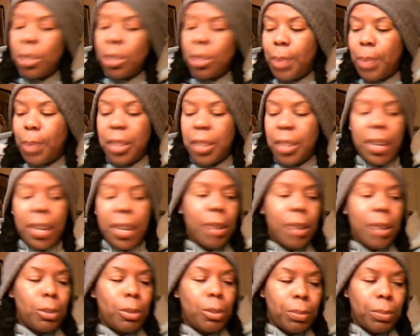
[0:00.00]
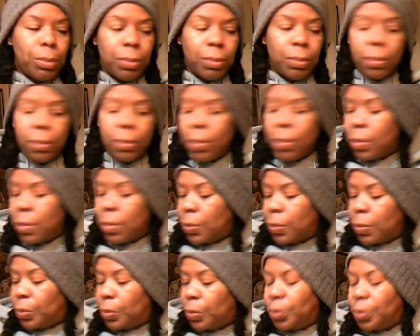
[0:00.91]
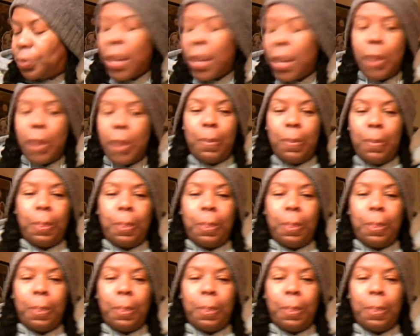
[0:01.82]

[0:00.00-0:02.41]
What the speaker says: my channel. Now,